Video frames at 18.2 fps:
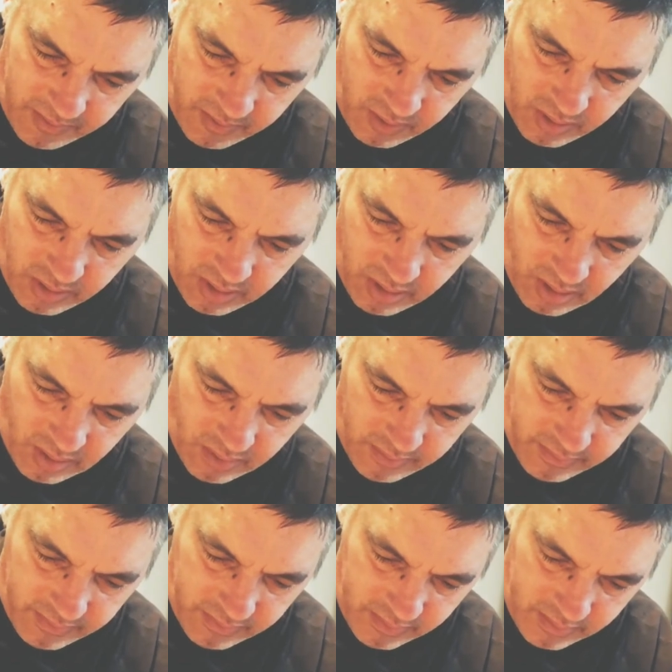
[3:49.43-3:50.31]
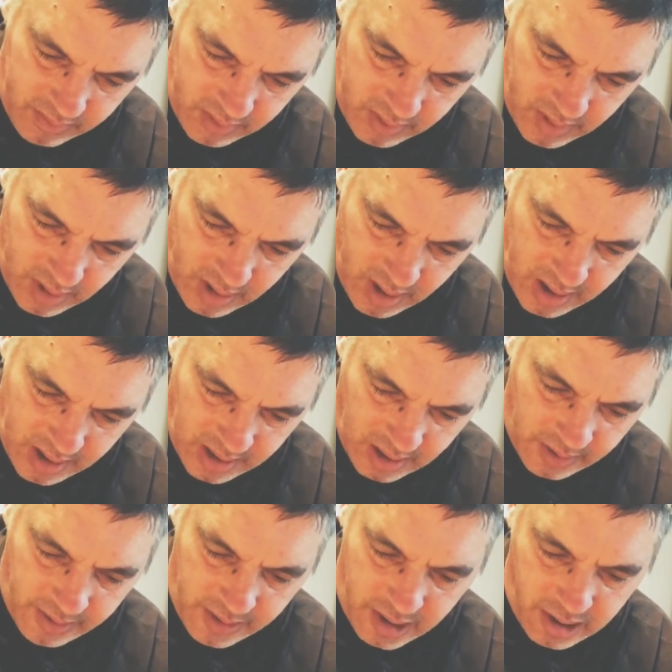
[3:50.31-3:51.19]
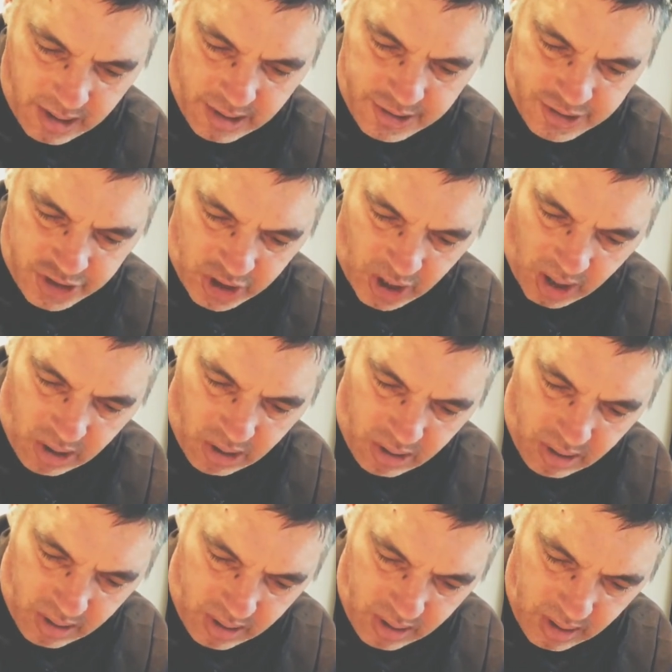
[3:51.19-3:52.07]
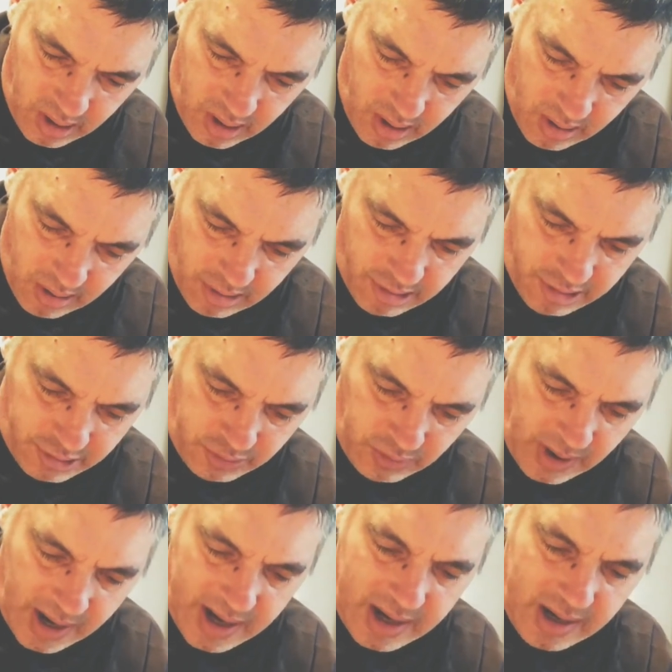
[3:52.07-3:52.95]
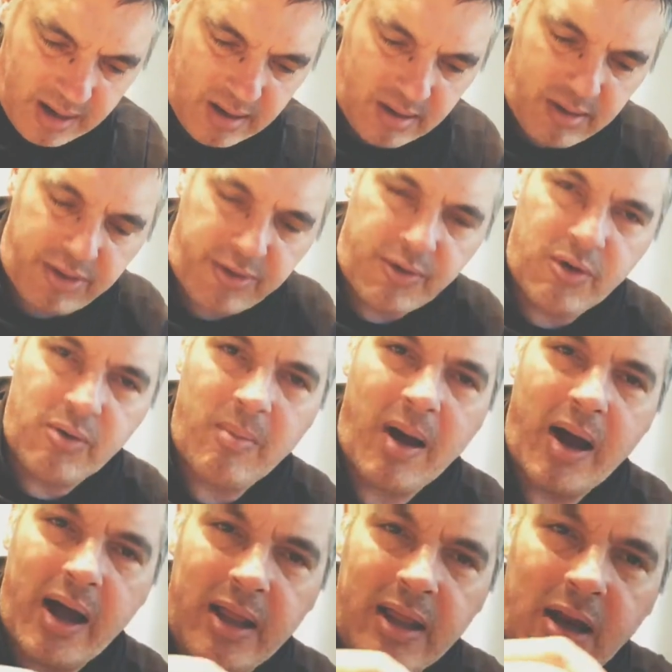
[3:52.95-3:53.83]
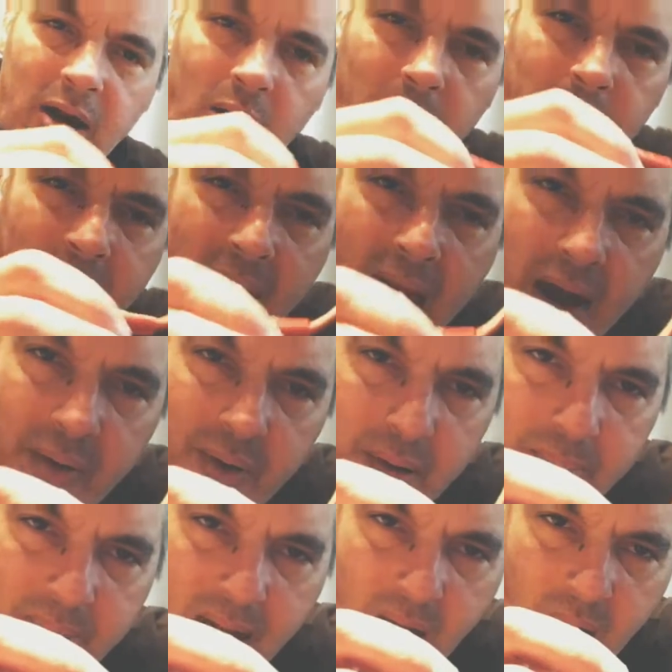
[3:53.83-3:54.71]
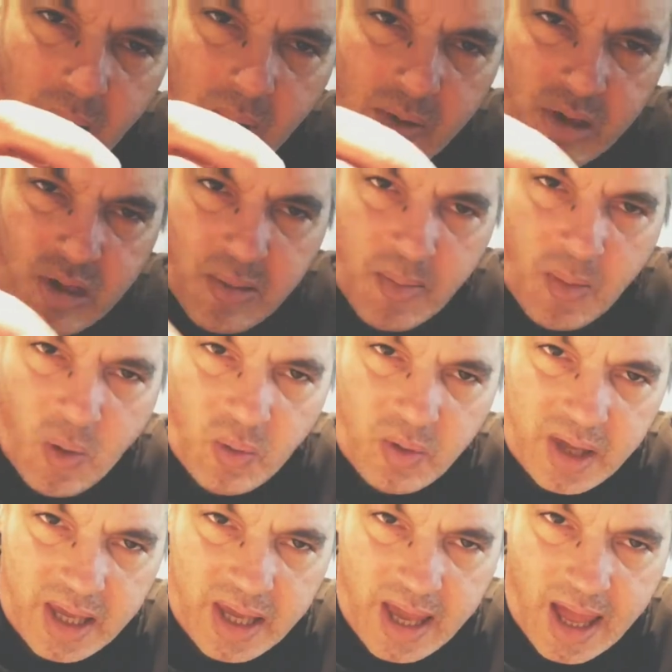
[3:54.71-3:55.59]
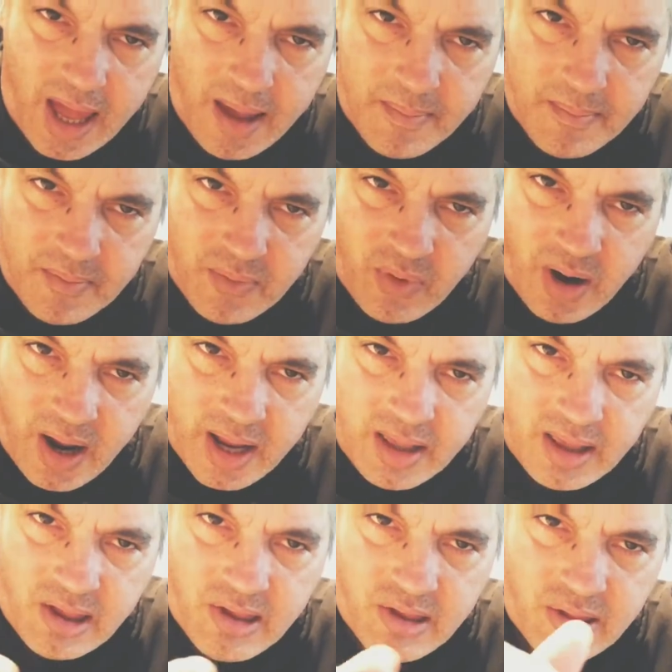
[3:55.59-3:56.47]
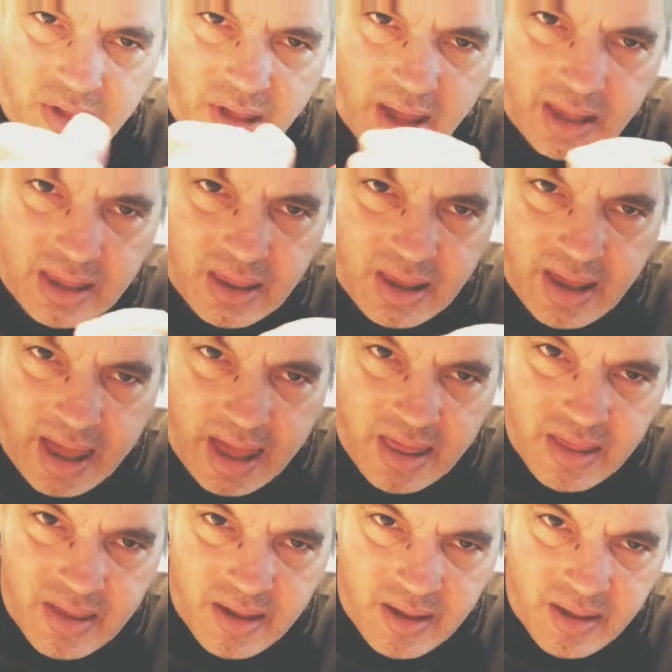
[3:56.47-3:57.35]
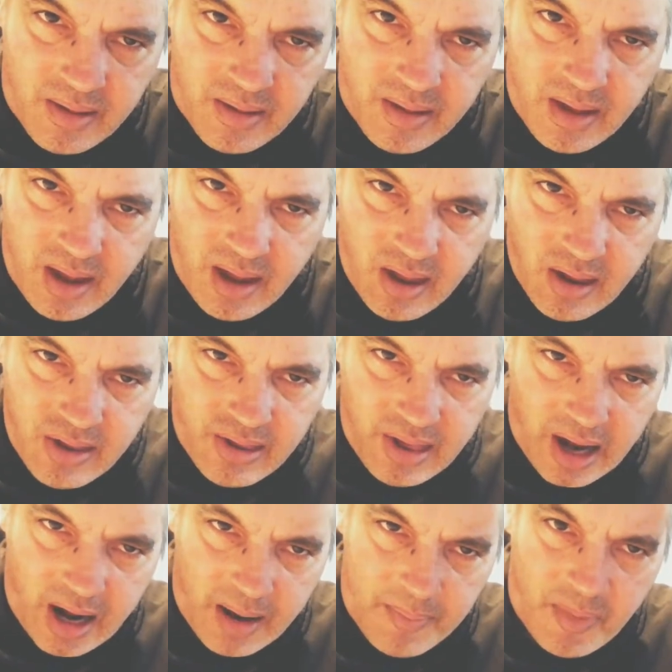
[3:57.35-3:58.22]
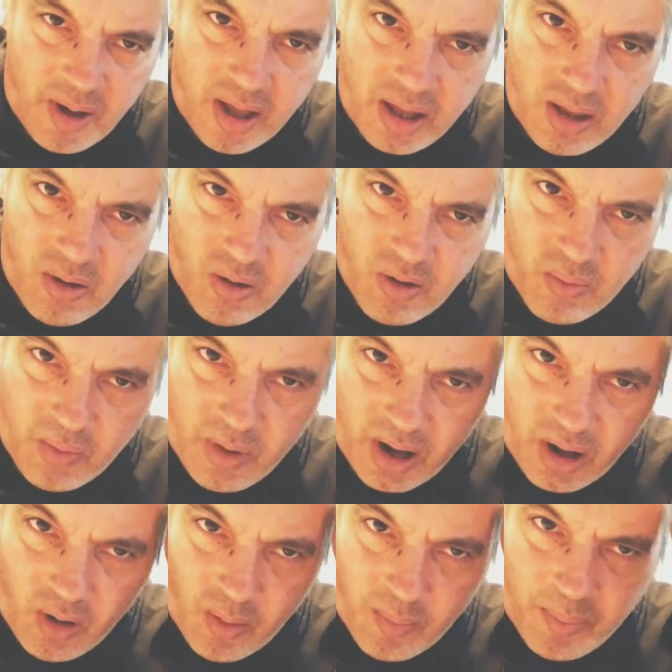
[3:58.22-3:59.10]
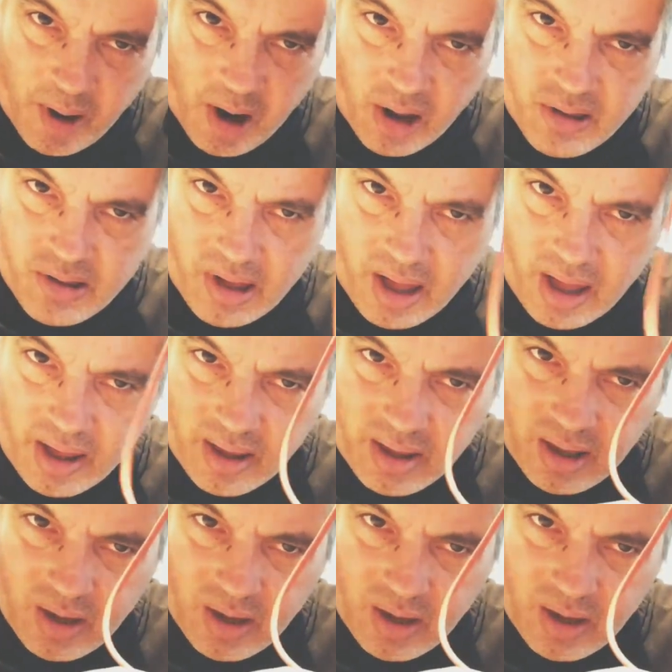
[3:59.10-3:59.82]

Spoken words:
itself. Now this is just straight through my little battery-powered smoky amp, right? This is like the setup I use when I go busking. You